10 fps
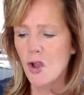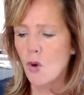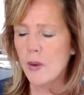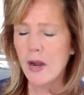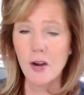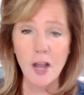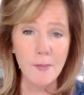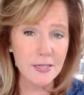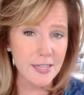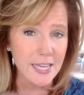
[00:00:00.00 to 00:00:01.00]
We are
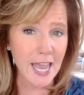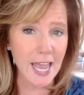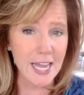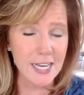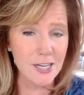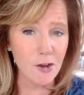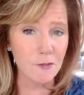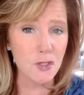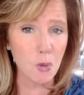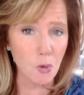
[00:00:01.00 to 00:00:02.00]
coming to the end
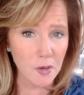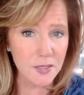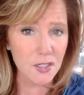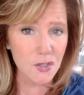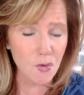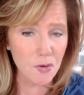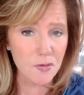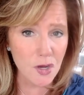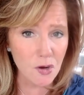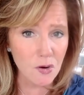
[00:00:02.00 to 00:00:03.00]
of Taurus North
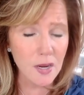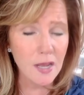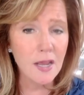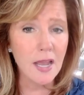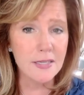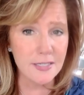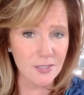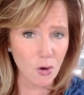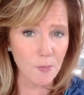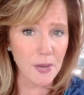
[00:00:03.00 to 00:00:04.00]
Node.
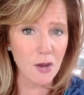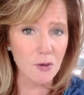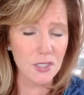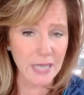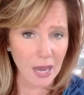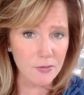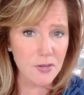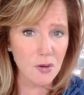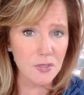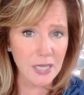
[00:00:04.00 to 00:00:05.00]
Scorpio South
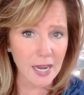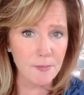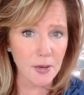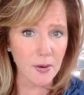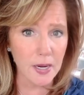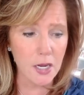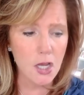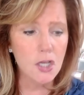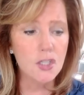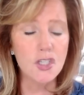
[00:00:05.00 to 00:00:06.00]
Node time period.
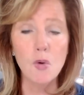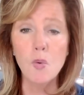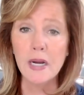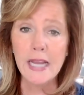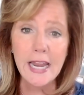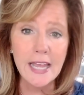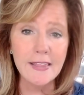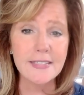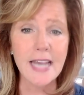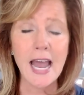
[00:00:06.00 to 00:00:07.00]
So we're getting
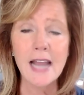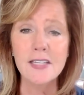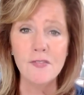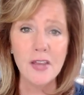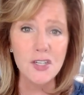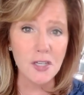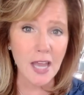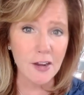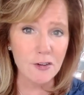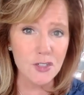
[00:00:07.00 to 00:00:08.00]
this activation
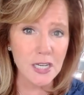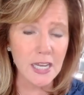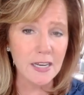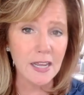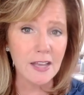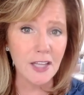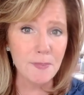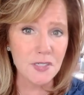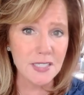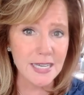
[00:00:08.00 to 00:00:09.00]
energy in
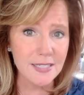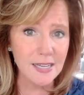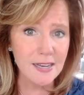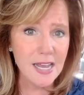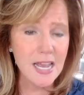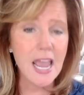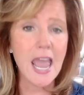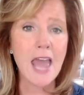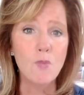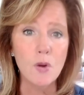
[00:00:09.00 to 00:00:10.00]
eclipse season,
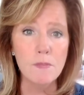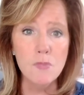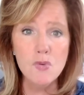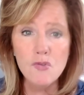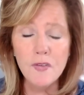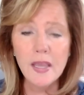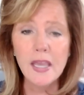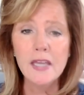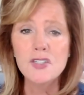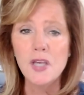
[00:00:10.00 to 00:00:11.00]
and we're moving
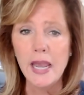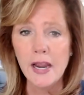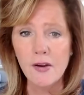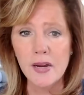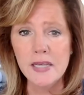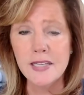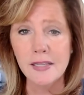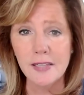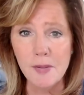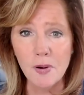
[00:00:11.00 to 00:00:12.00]
into Aries
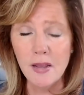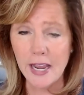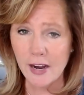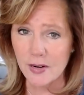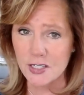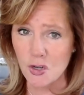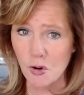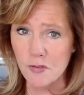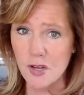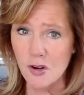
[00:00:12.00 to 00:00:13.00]
and Libra, Aries
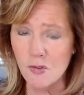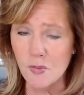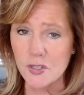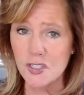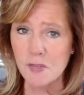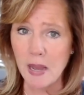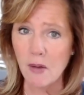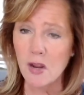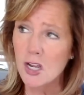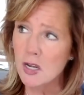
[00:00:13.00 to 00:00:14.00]
North Node, which is
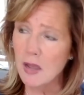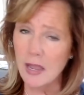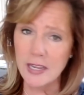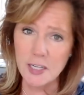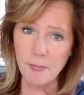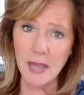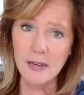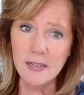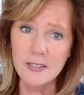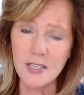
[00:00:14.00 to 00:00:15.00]
about
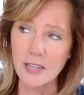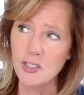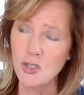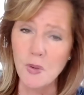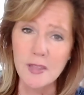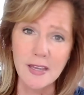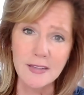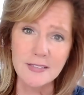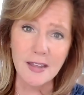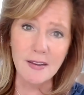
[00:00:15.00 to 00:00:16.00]
independence and doing
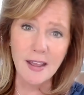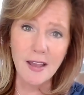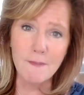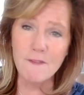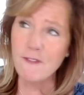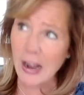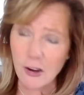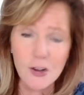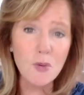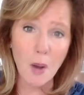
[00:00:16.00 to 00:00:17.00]
things that
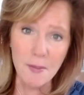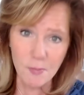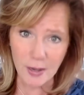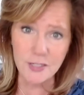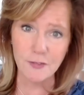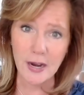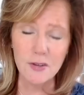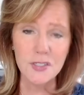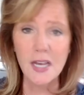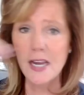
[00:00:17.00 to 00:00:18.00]
fire you up, right? It's a
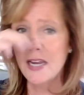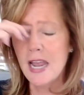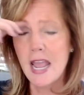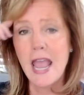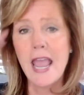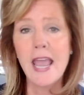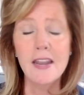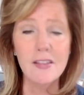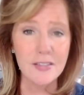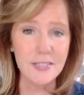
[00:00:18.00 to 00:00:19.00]
fire sign.
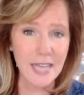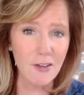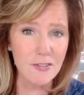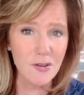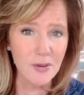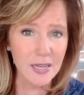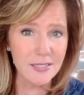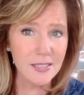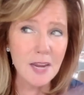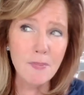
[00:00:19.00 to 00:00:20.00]
And the South Node is
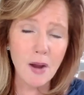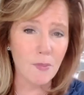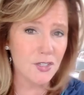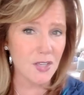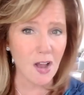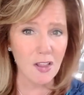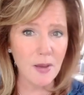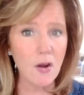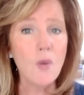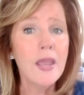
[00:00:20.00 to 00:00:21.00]
Libra, which is all
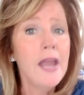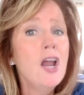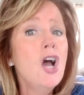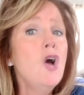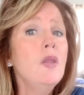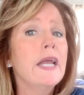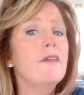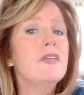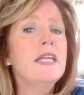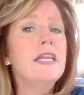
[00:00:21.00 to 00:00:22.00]
about, okay, no, like
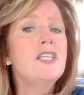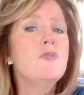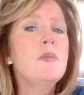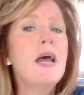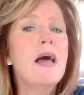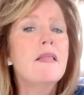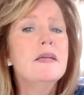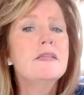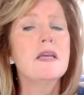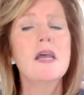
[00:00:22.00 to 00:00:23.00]
everything needs to be
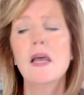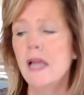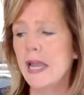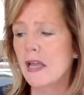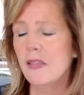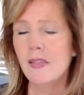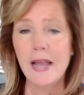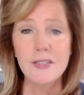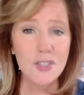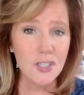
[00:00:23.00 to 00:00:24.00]
balanced. Like,
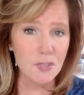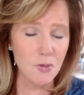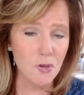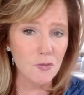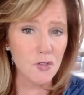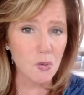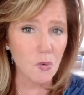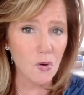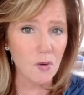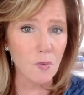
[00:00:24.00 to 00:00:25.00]
let's just move
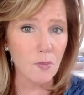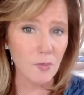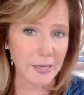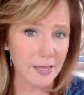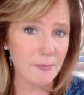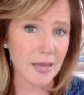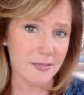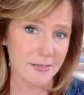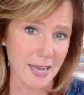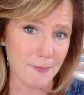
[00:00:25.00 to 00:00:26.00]
toward what really makes
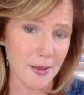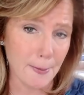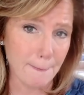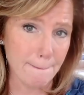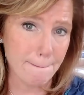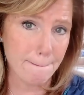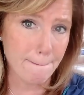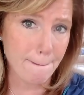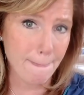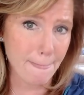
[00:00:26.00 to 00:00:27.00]
us happy.
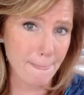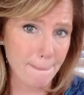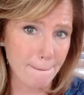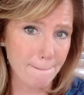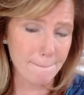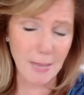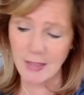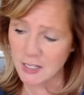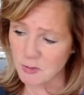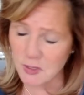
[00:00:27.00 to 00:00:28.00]

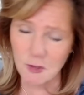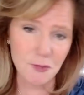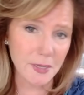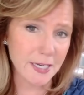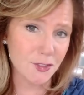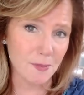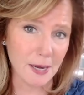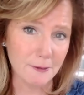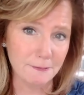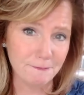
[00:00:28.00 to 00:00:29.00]
That's what those readings are about.